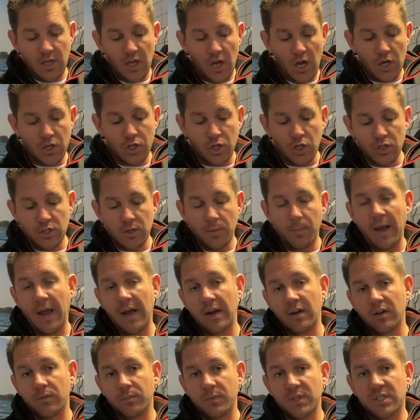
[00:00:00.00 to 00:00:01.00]
a good
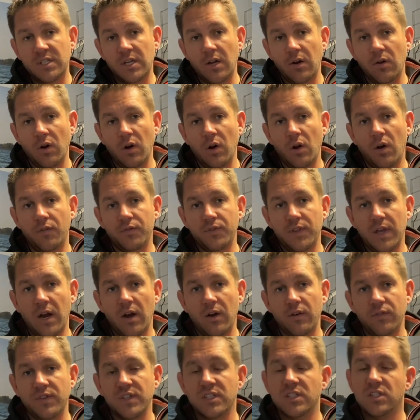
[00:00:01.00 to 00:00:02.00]
amount of material off
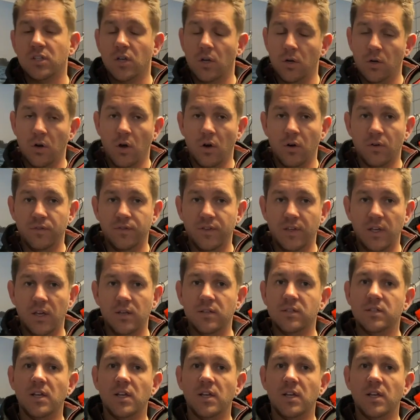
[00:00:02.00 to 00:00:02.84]
there if it's too long for you.